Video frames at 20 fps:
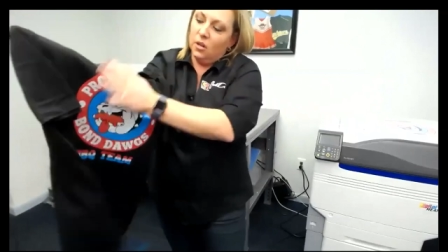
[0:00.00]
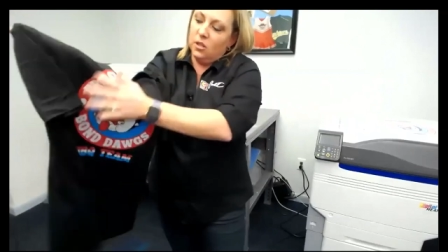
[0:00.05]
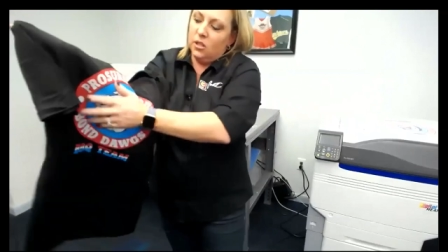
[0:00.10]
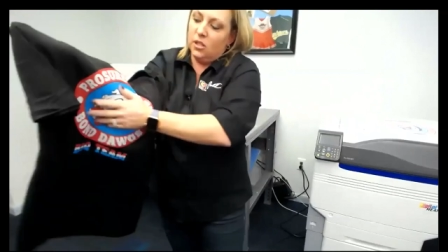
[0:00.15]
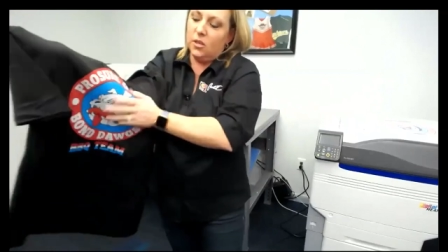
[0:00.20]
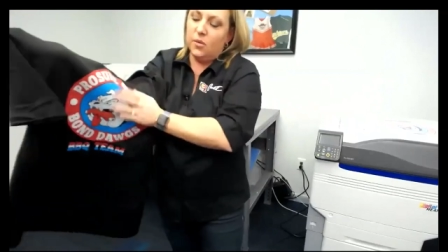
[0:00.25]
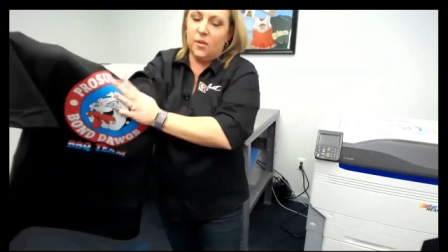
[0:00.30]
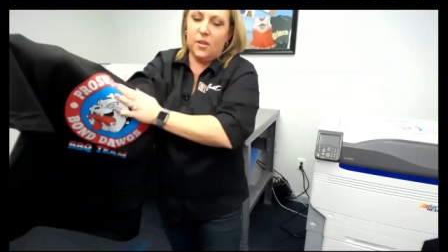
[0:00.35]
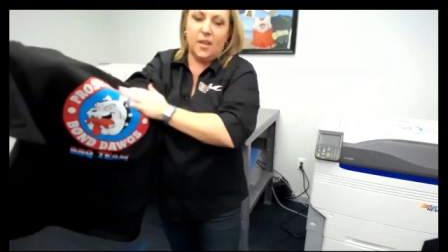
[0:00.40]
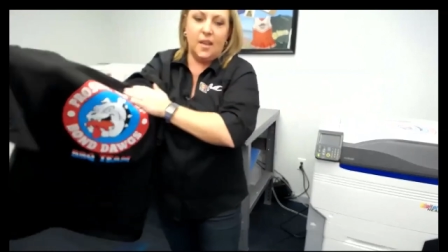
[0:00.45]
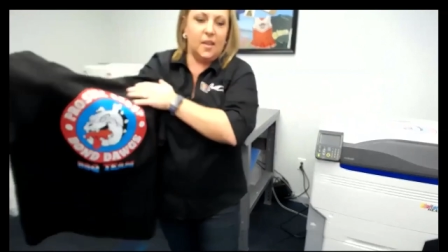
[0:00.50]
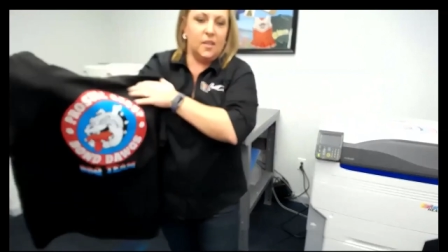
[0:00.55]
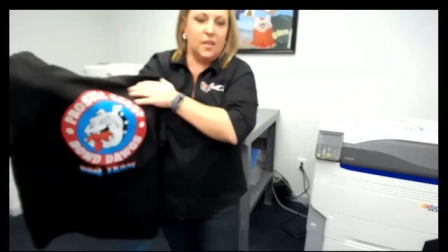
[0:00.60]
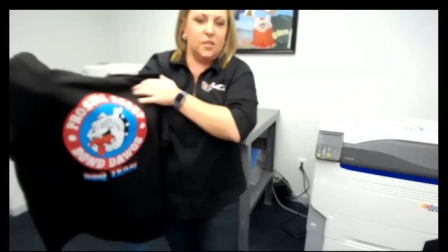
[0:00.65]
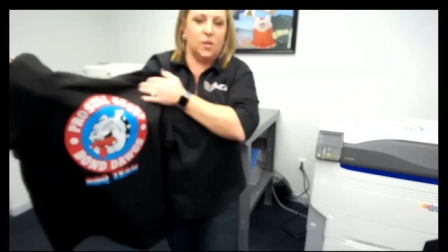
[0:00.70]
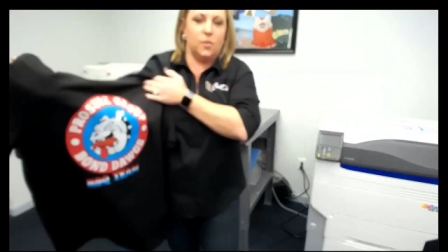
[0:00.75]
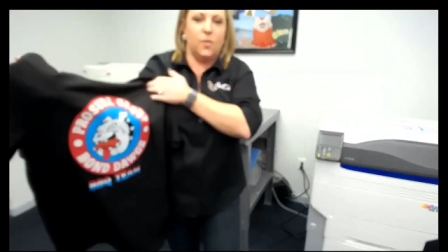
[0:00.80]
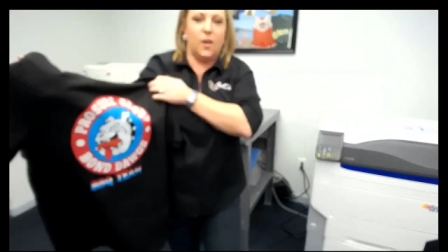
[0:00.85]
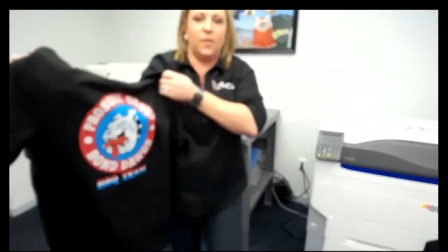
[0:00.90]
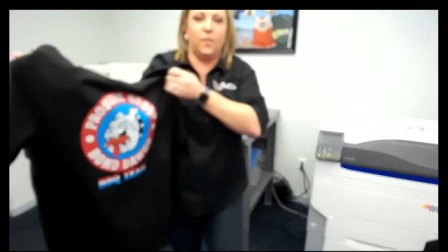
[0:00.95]
two of these
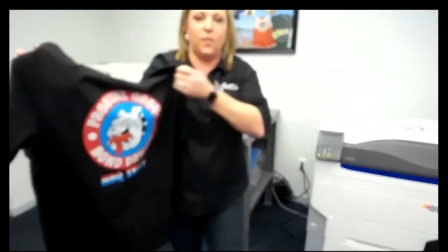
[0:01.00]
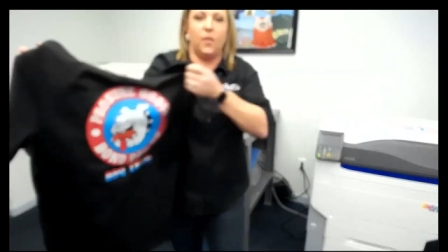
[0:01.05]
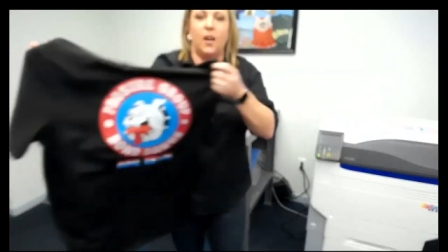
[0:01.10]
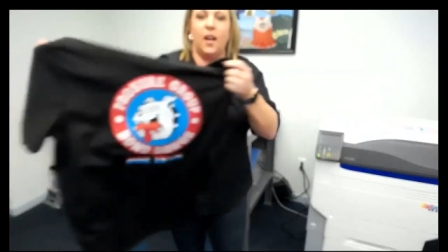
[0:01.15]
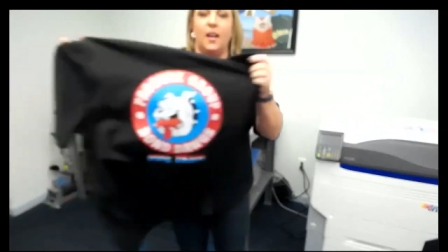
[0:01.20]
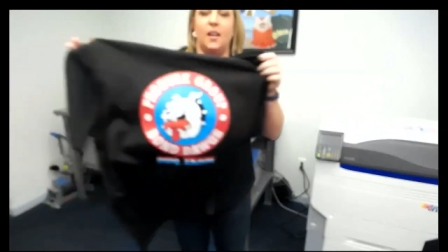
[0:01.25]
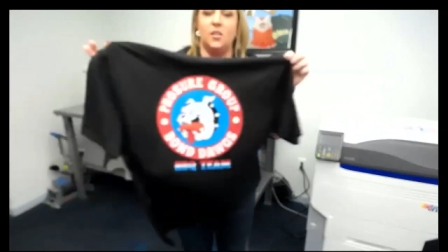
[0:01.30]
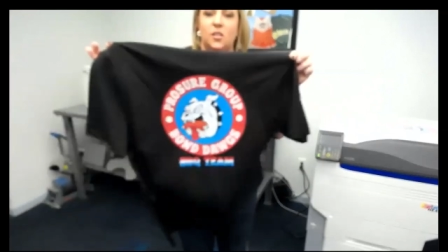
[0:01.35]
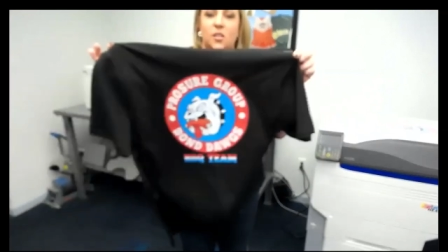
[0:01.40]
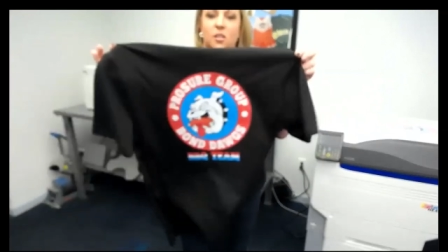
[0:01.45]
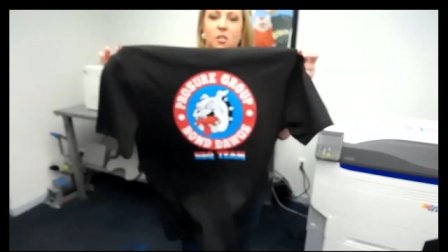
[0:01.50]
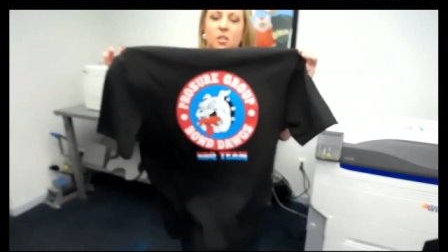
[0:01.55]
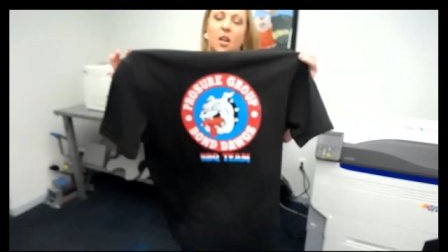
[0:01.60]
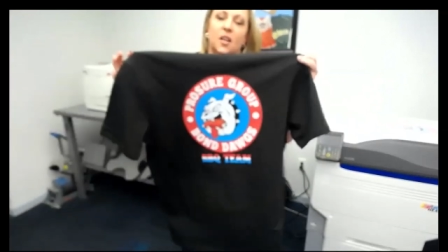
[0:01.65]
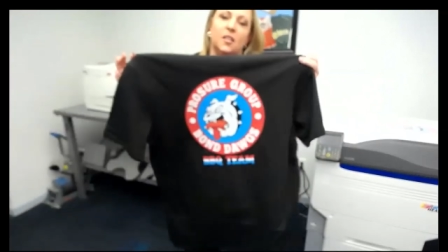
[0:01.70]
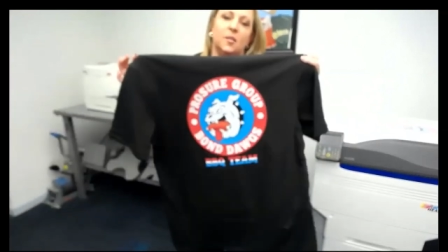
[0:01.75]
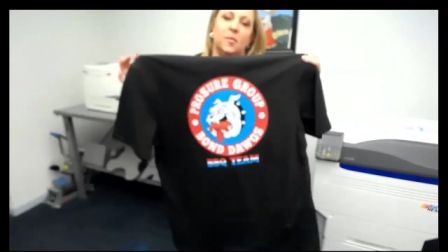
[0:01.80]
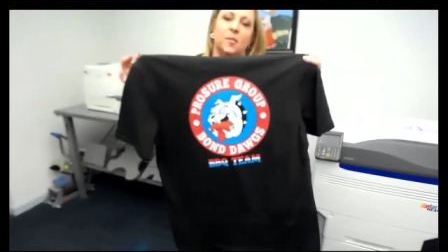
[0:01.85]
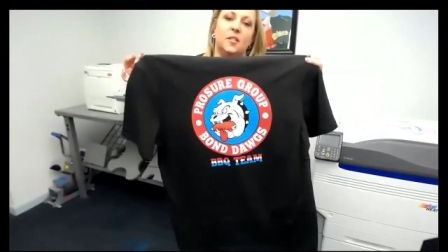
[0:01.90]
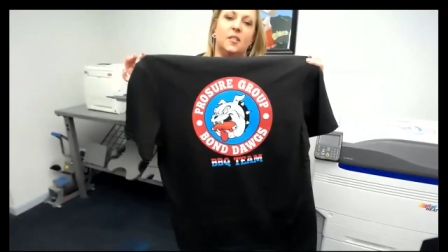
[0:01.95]
or whatever, and I can just
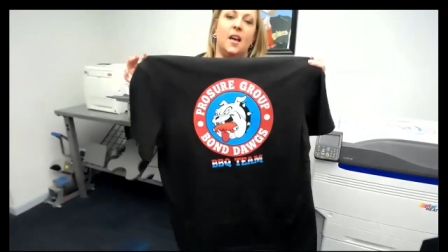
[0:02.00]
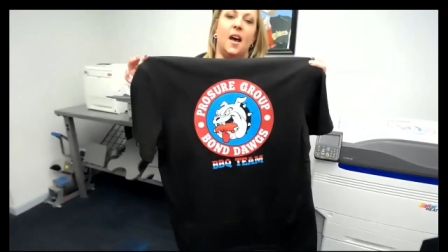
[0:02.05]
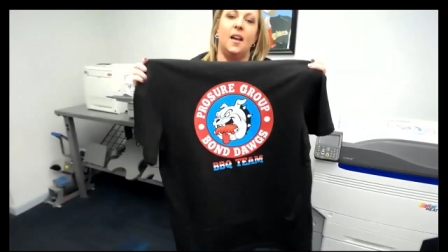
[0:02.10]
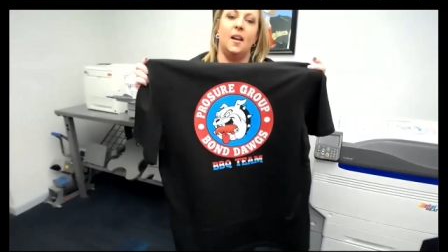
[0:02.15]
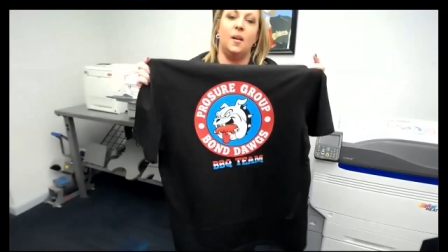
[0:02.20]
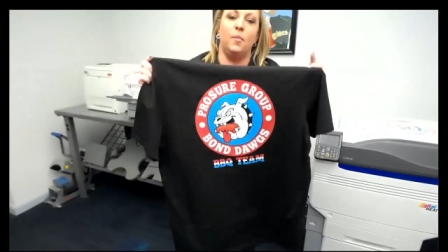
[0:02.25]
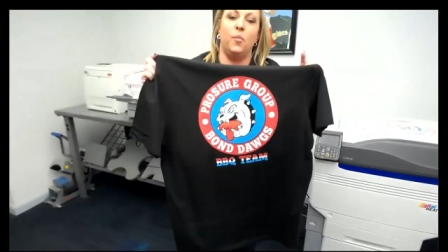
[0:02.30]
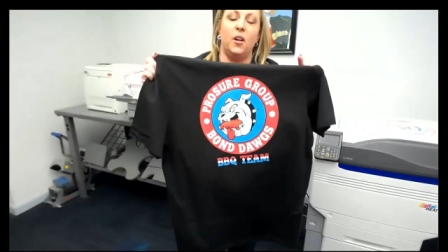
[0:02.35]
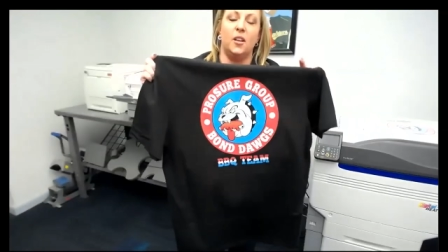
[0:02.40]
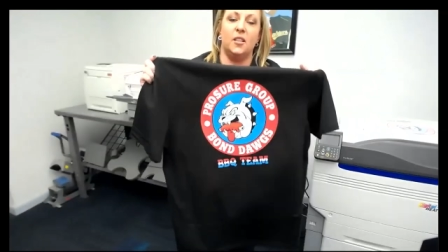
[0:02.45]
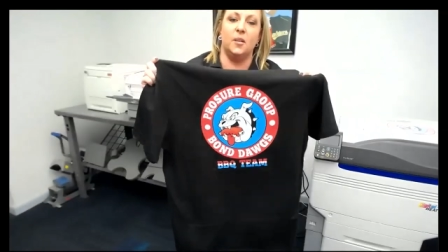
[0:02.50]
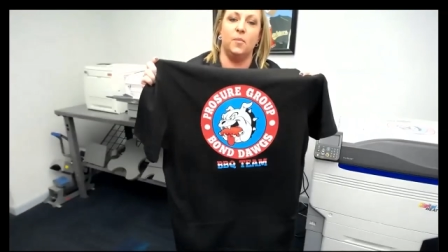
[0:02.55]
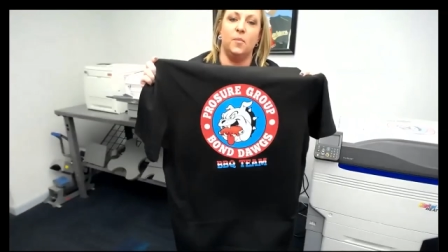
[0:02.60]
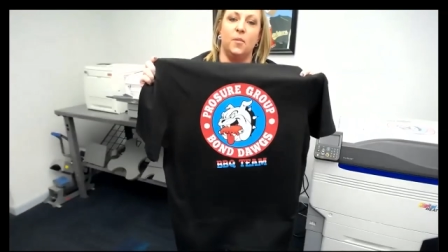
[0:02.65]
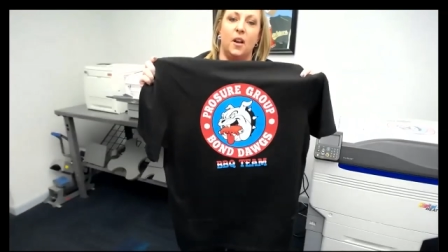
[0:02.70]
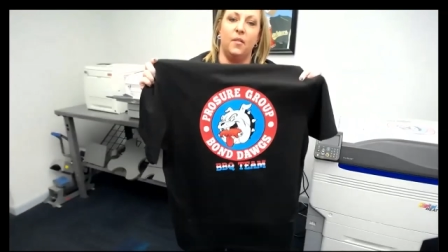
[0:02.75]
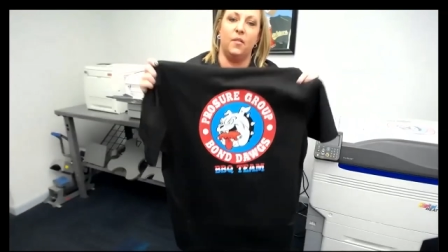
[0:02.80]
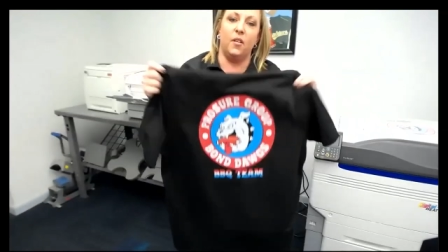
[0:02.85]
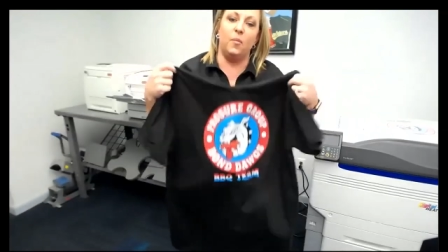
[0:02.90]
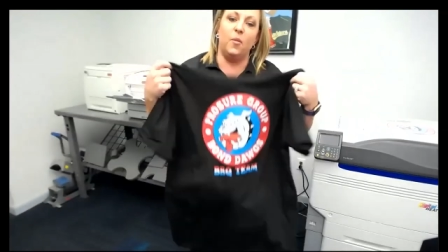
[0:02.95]
toss them aside and press them
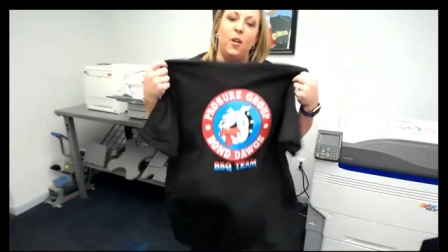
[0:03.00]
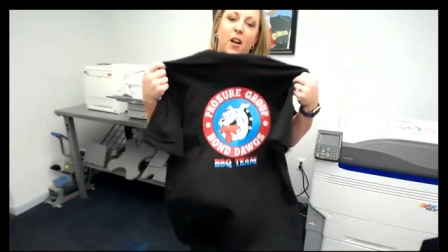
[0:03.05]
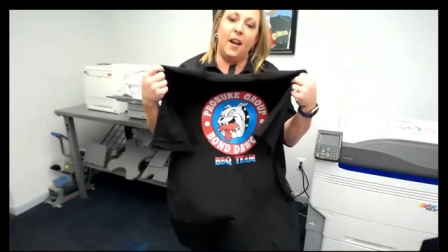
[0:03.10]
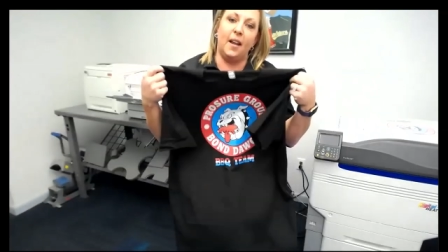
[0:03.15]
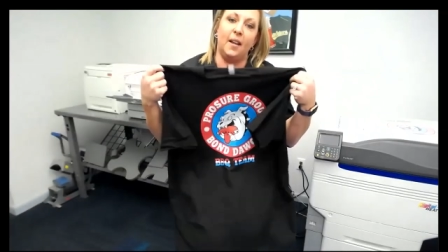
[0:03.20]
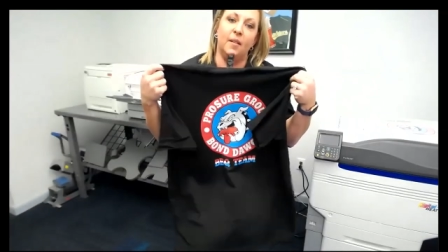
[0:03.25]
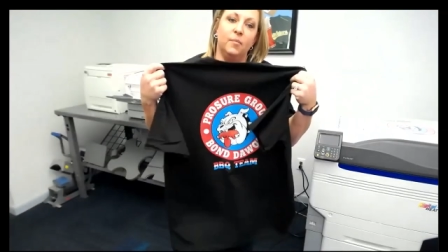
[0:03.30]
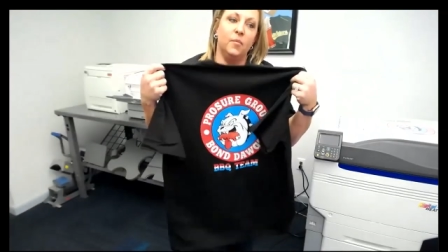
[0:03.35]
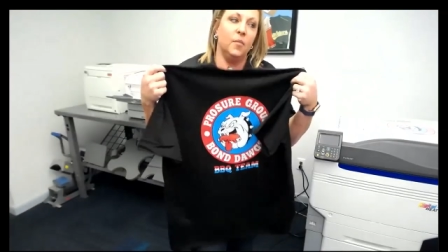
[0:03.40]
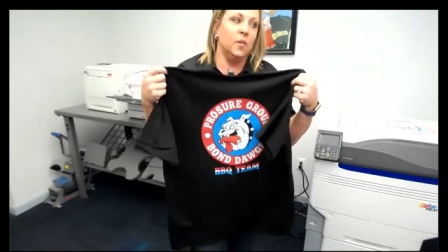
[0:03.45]
whenever I'm ready.